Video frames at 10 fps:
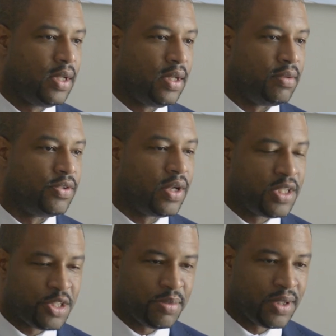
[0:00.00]
If you're in
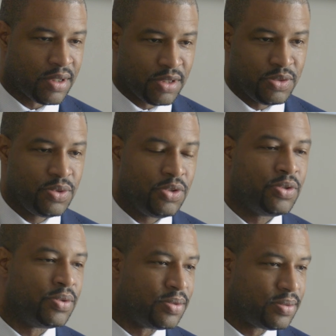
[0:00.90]
Jamaica, you
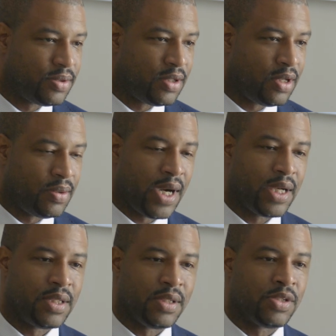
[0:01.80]
know how hard
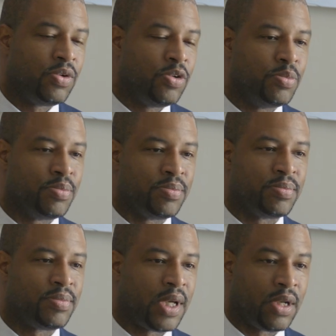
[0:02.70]
it is to
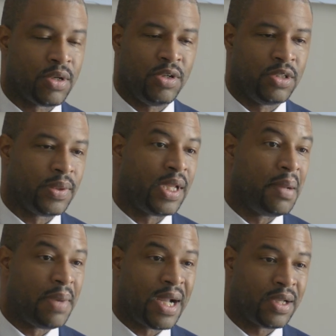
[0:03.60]
open an account, whether a
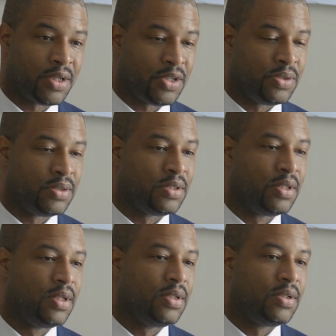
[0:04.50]
bank account
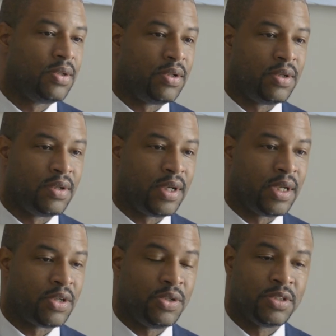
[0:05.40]
or an
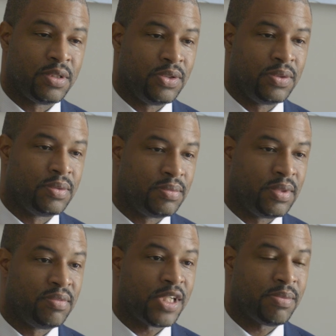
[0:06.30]
account to do
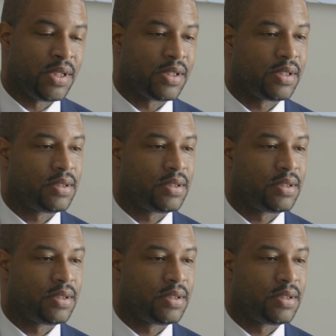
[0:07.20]
investments.